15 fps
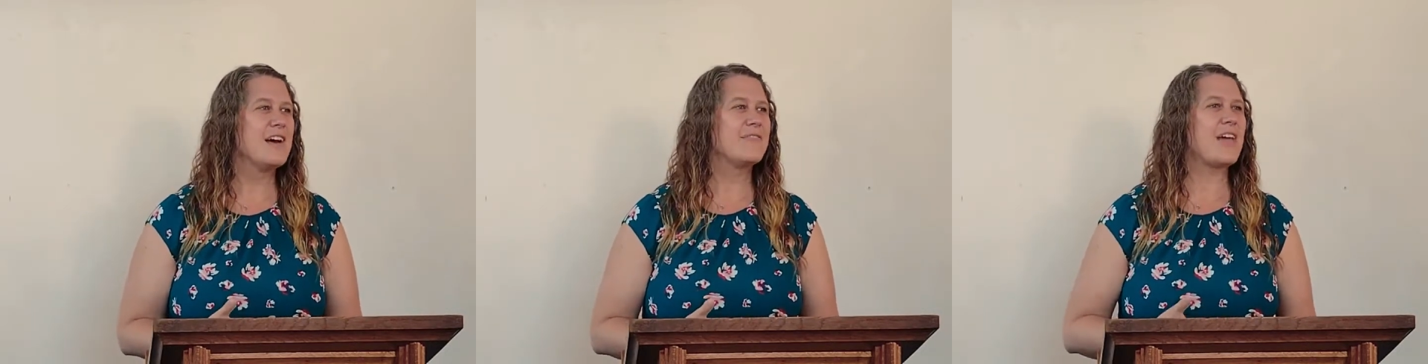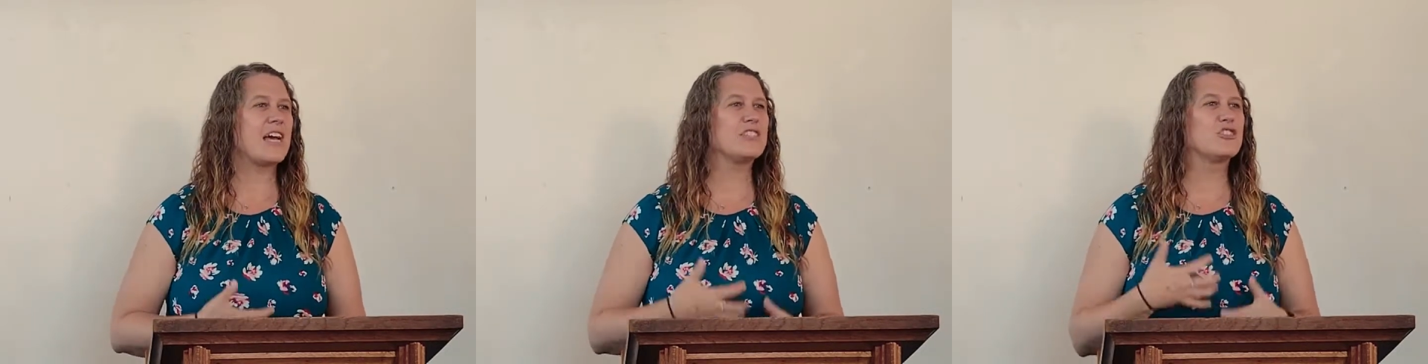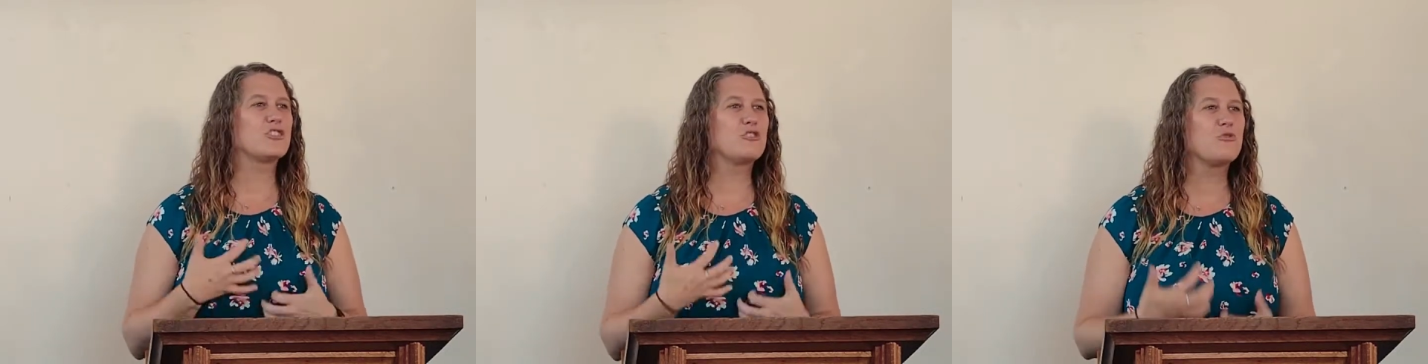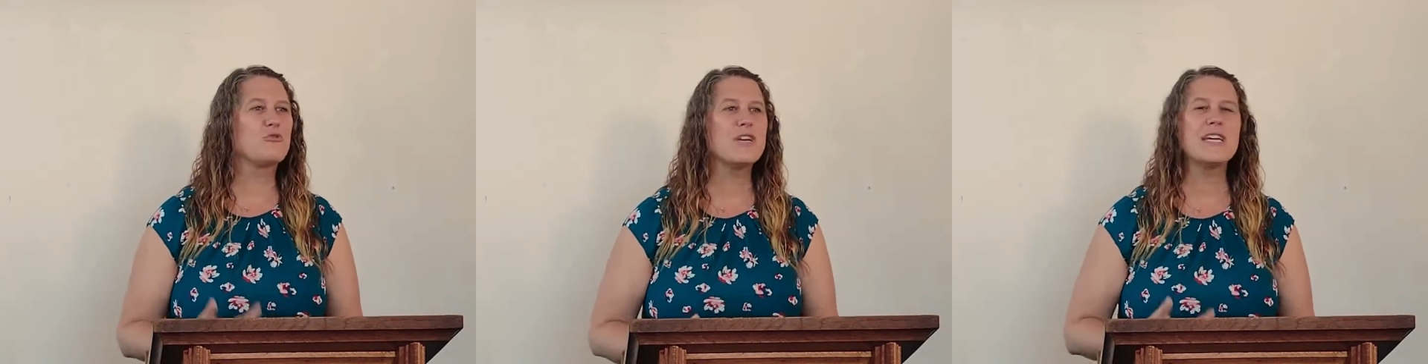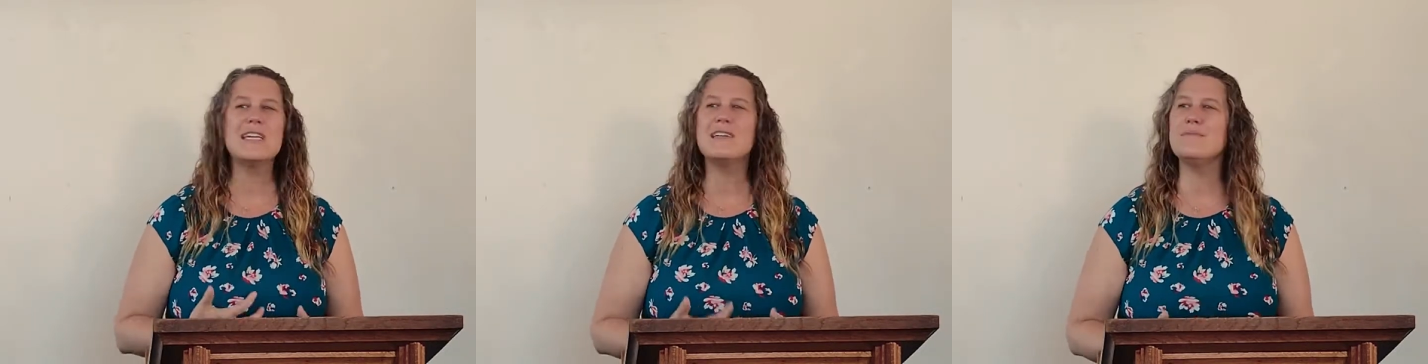that
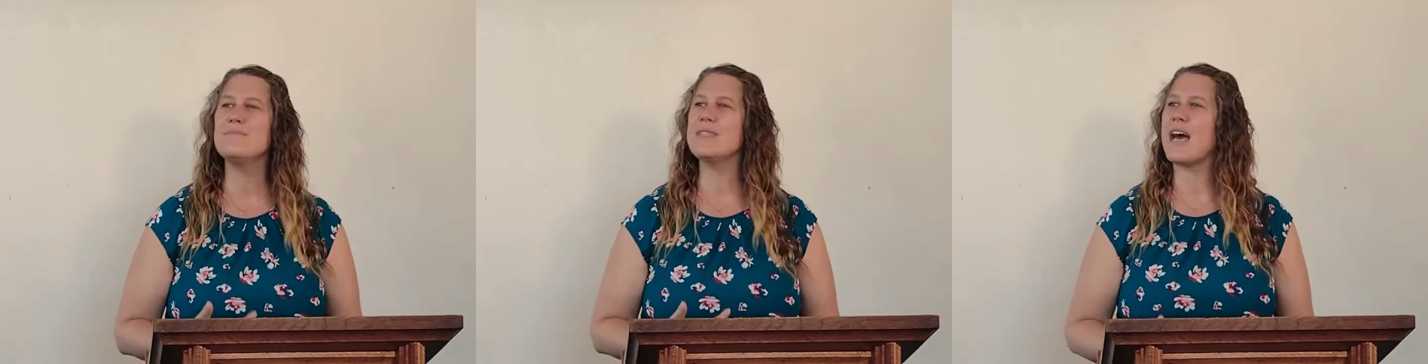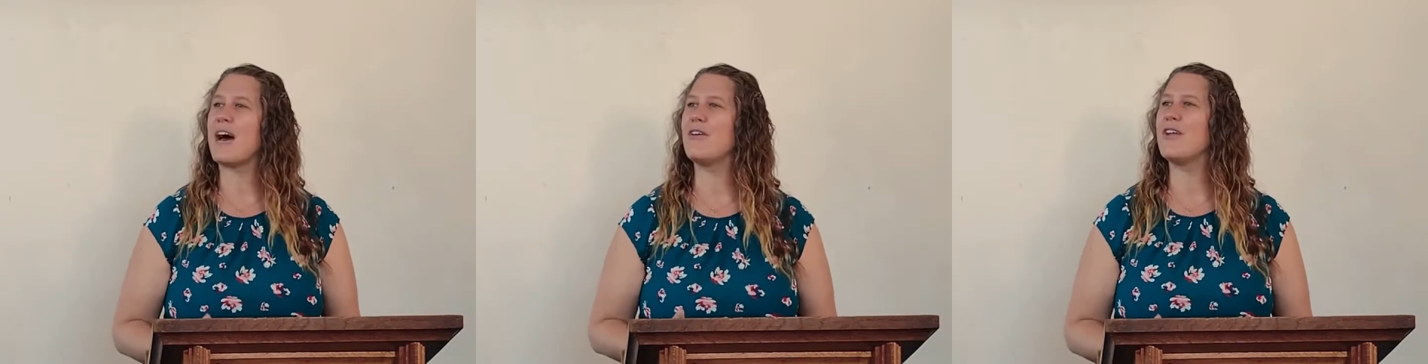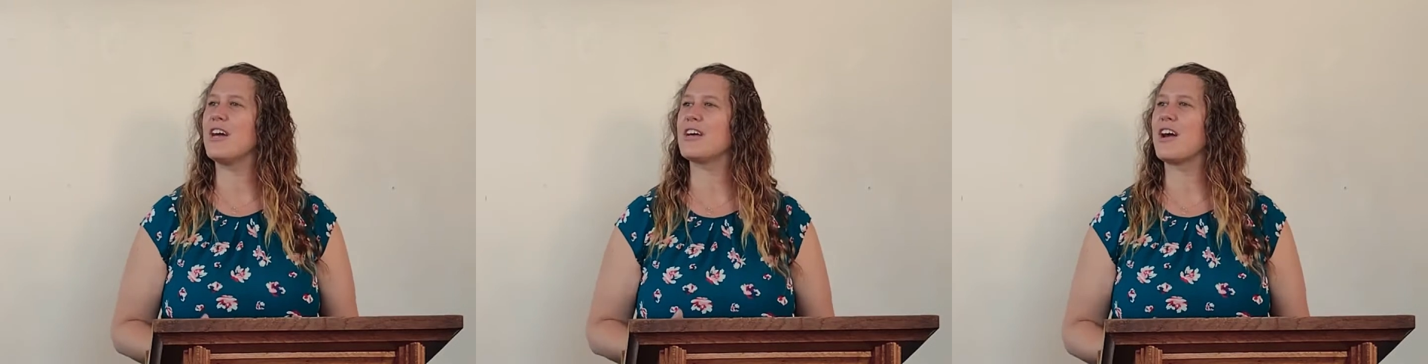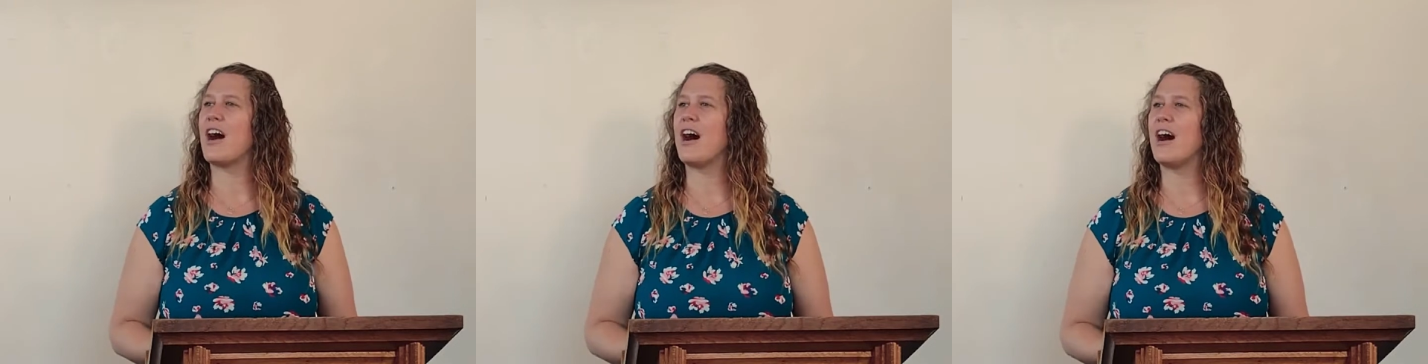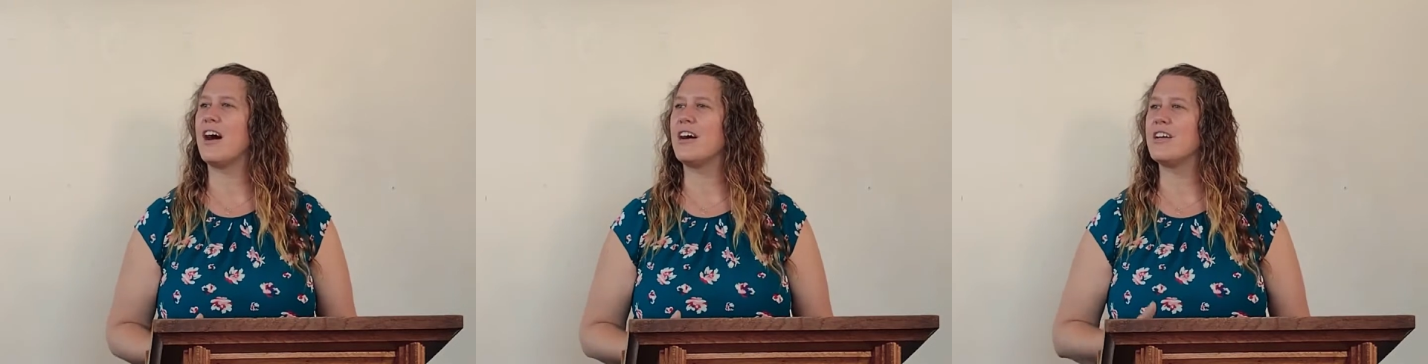screams out at
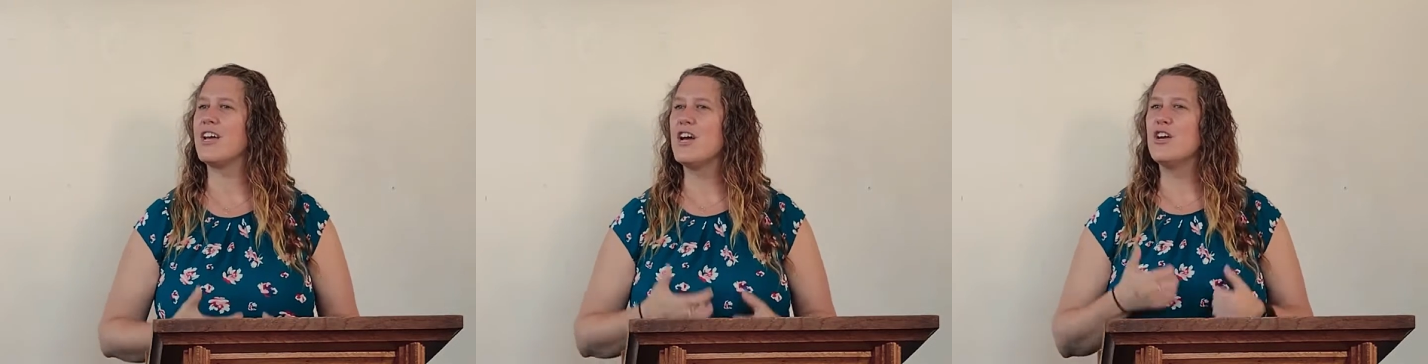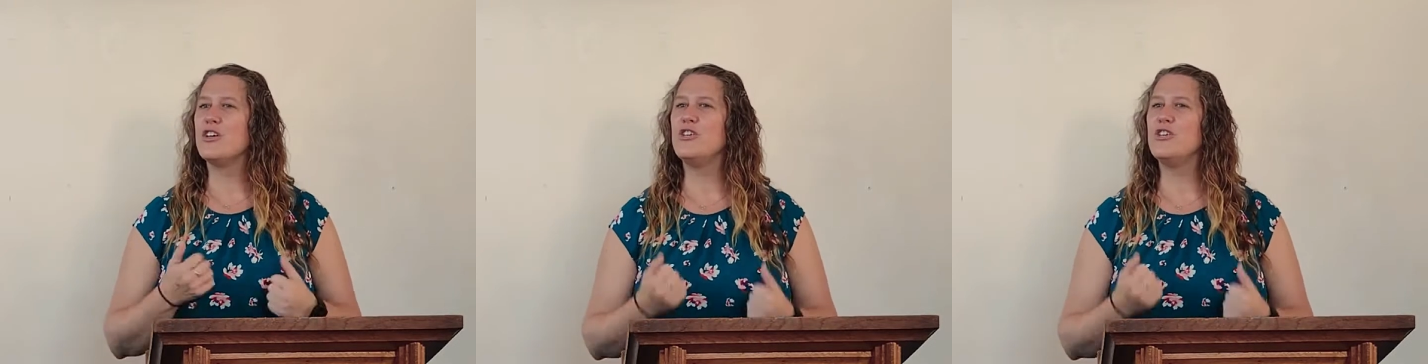God,